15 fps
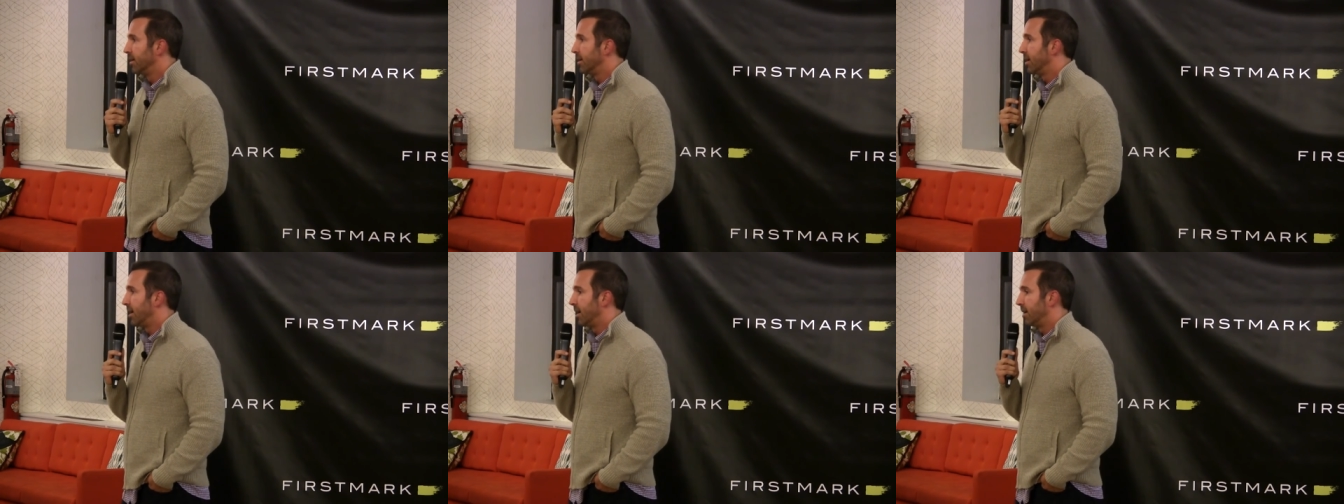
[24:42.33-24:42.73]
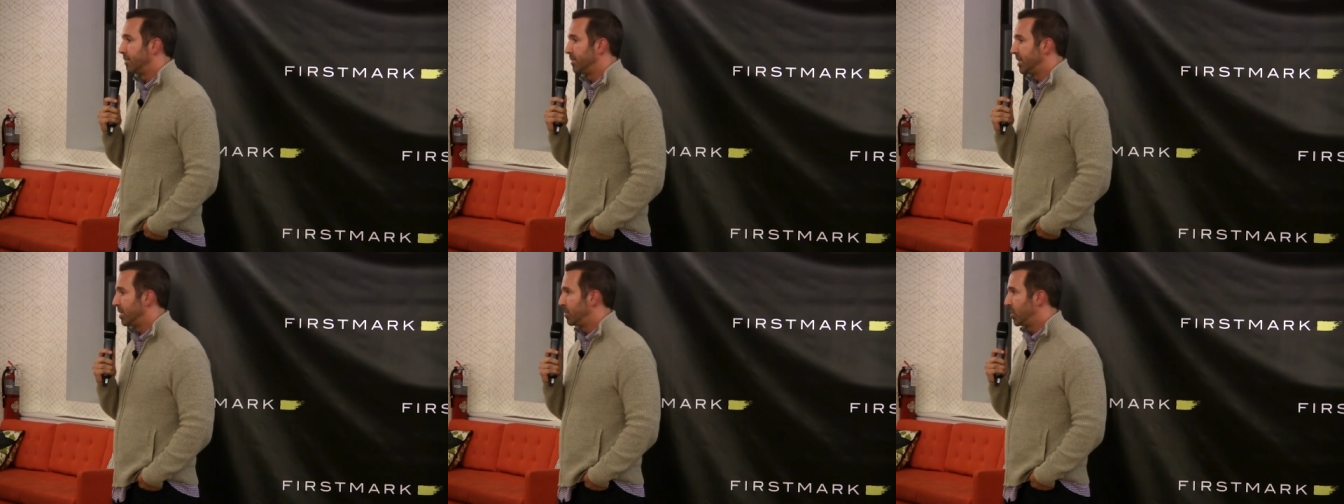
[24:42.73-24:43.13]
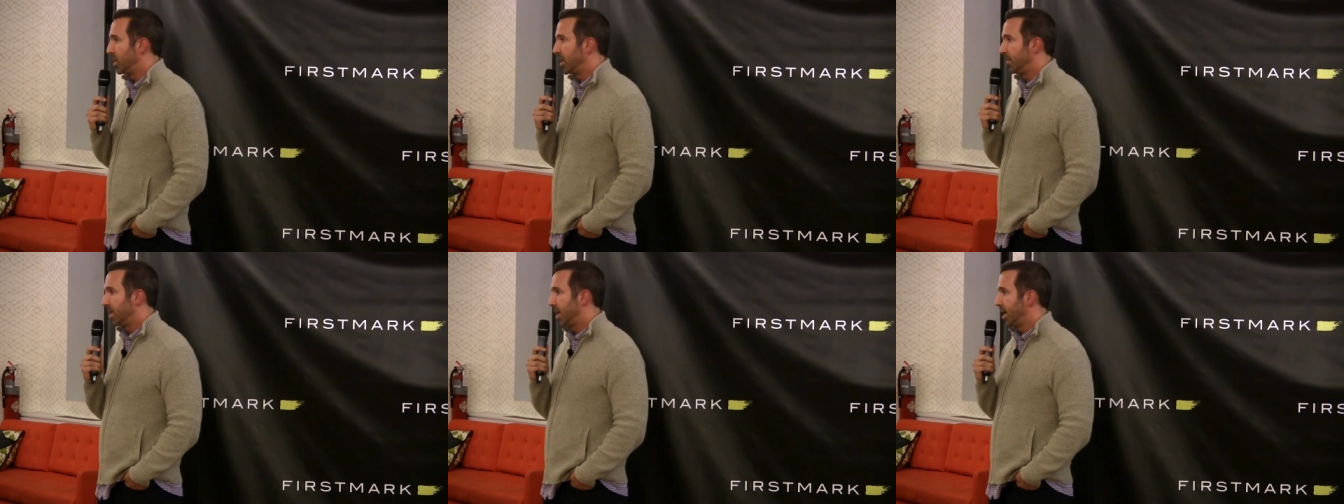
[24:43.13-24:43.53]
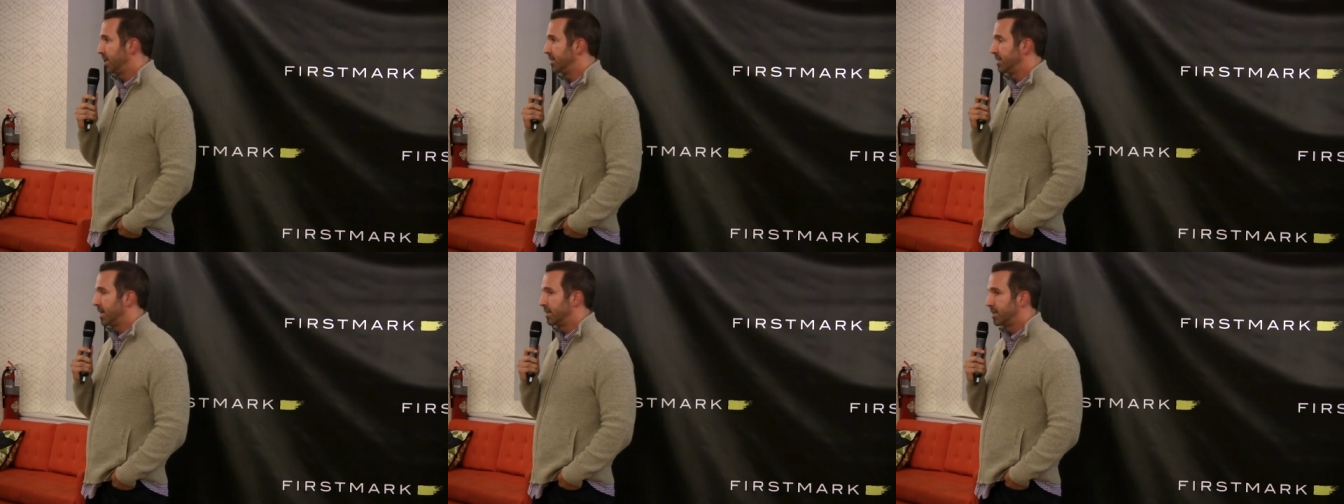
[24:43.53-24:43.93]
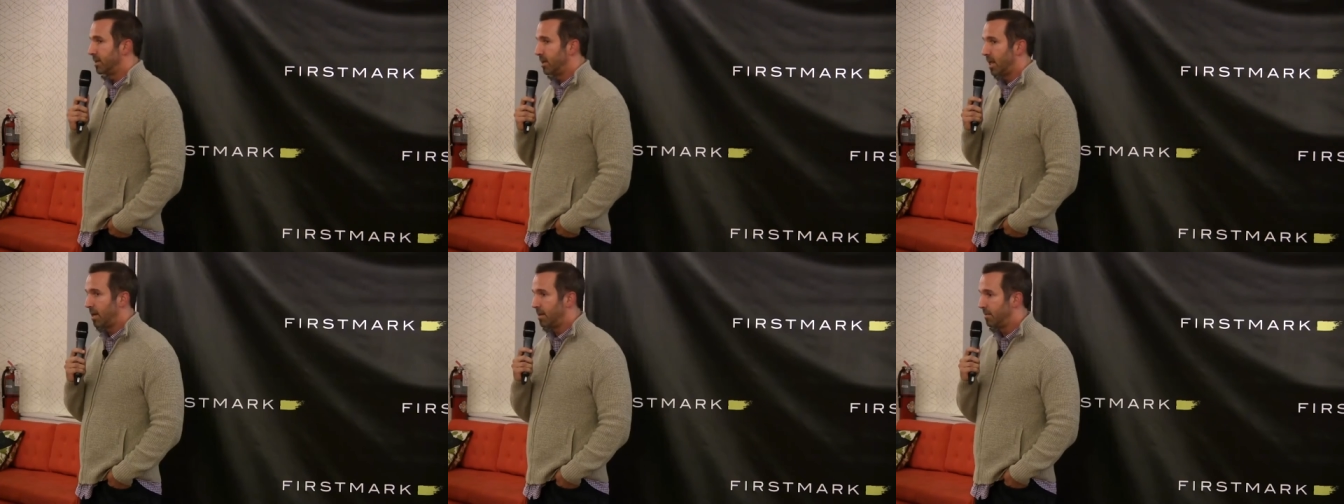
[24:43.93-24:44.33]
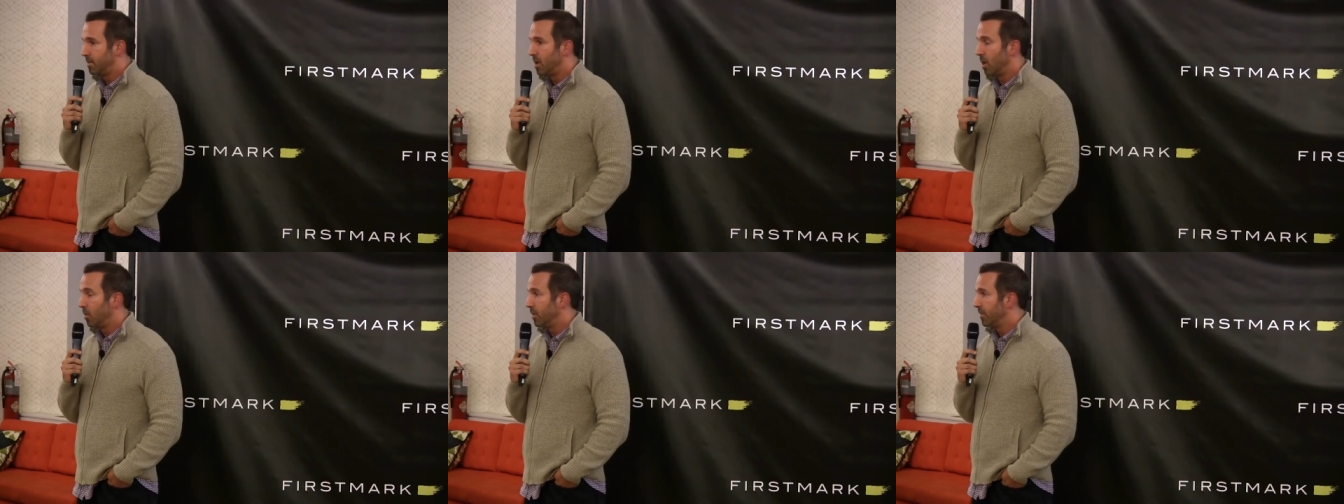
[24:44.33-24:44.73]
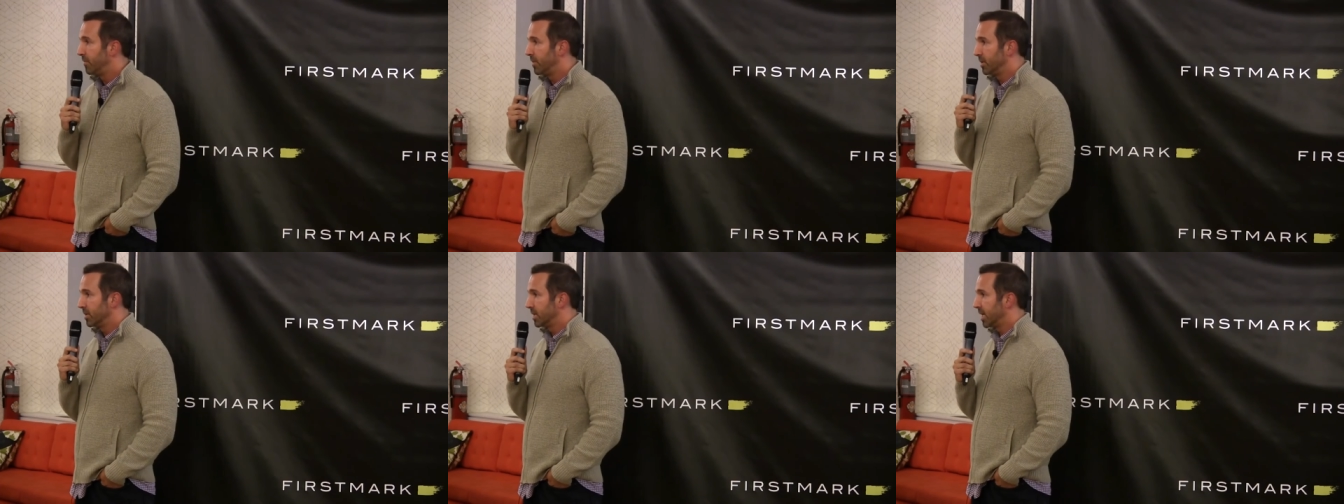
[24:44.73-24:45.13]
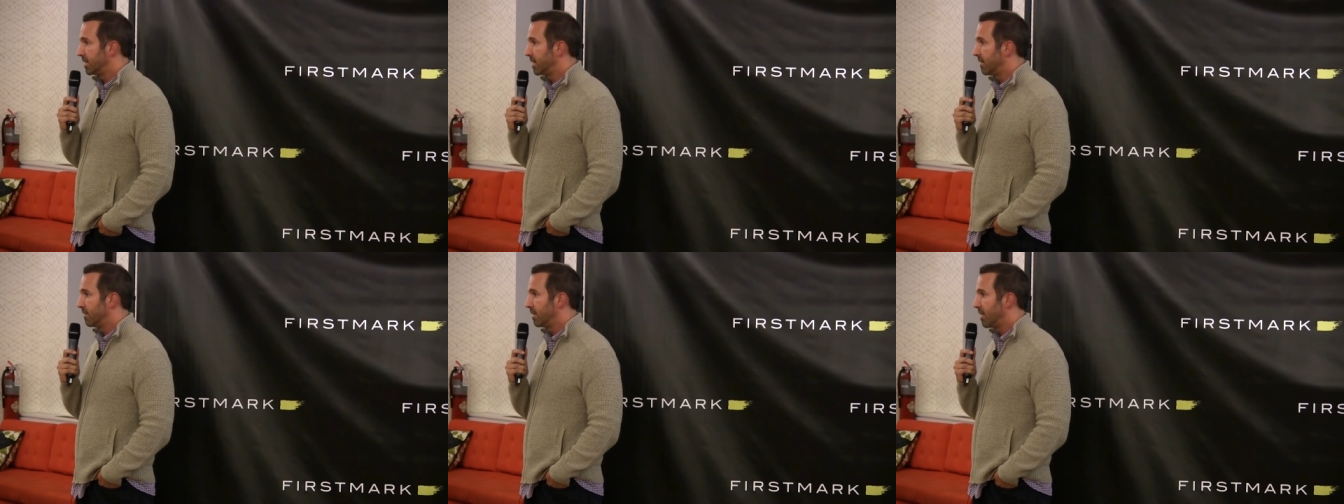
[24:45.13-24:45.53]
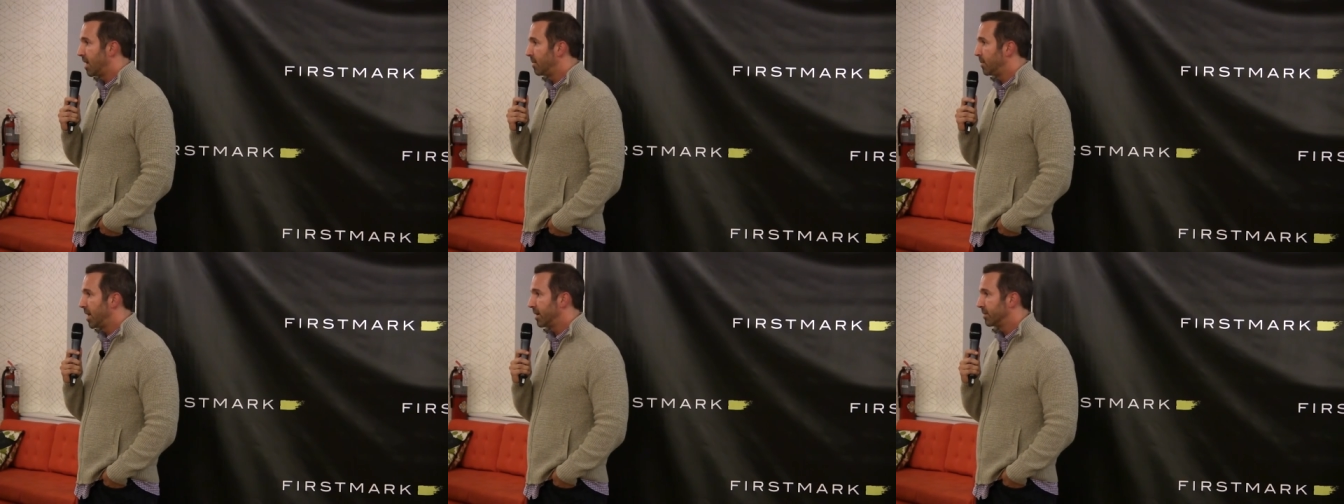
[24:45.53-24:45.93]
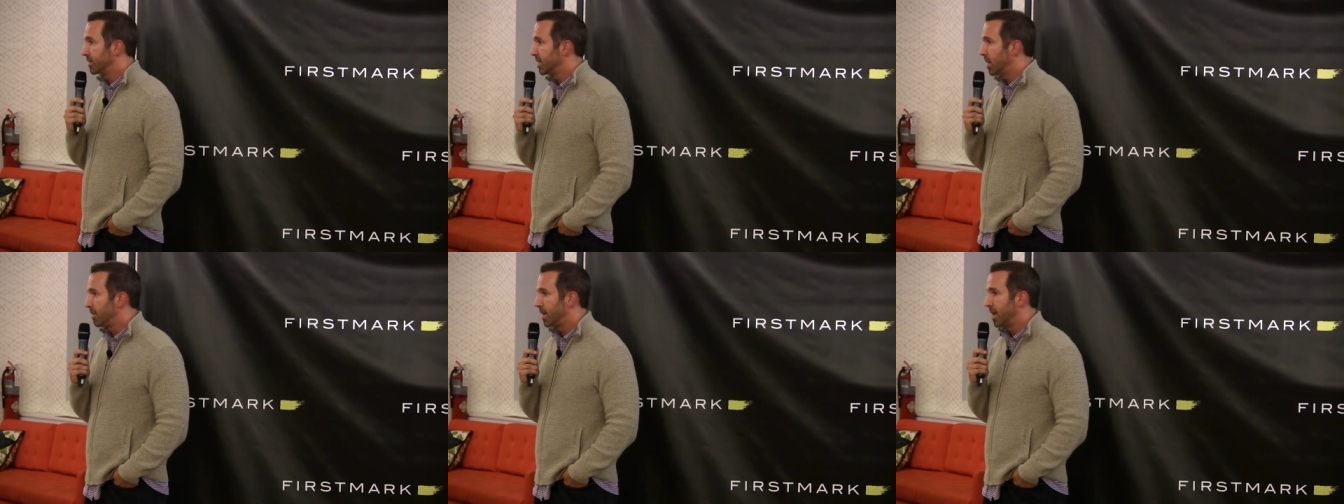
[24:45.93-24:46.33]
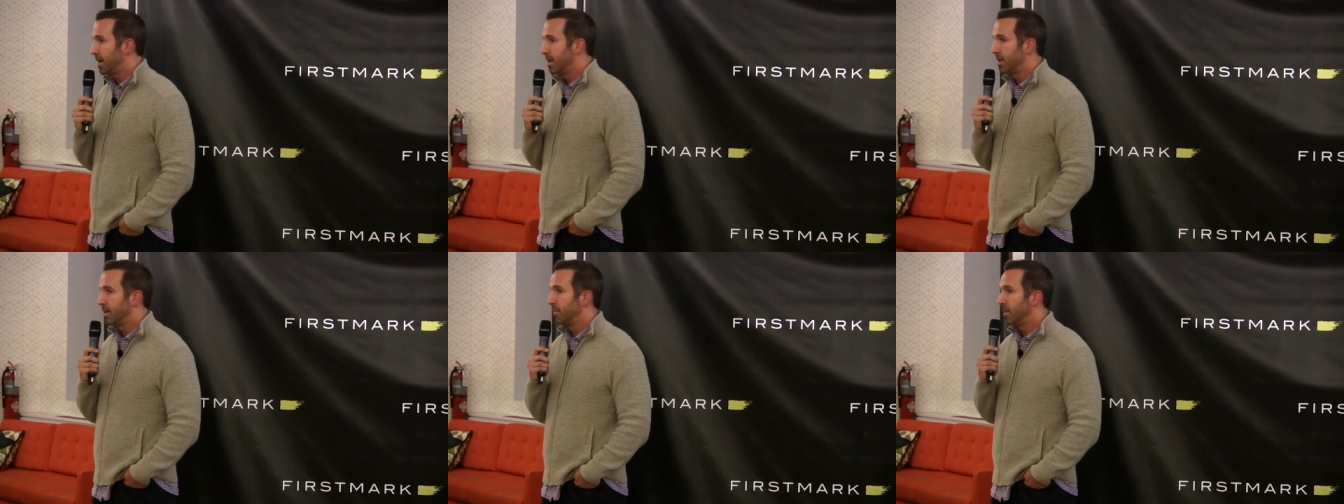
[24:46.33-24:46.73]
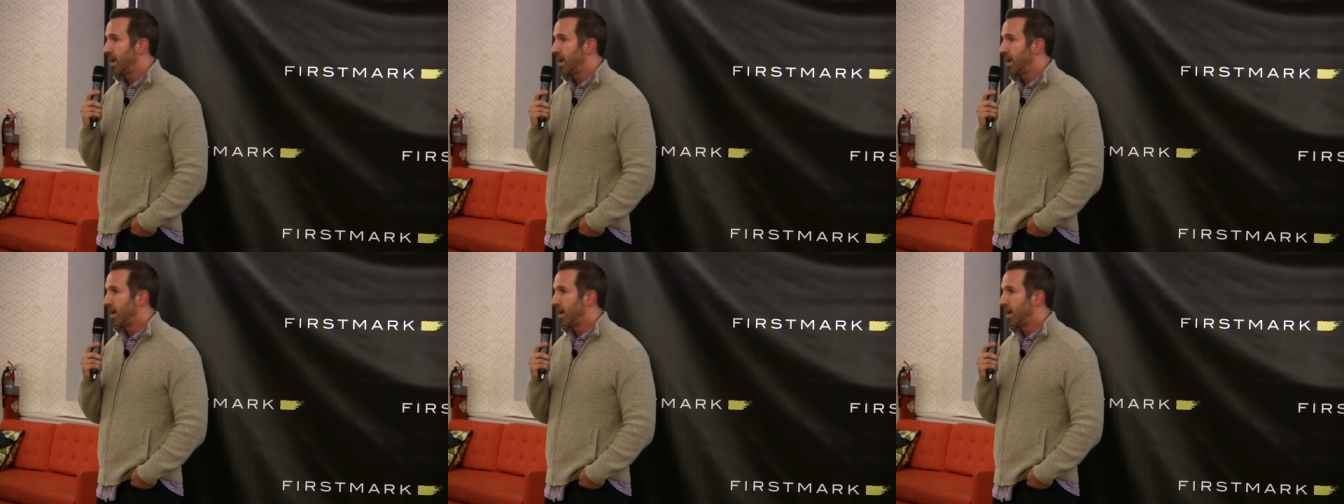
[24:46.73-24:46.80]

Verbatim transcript: Um, you know, put him in a headset and let him know what it feels like to have the linebackers coming at him.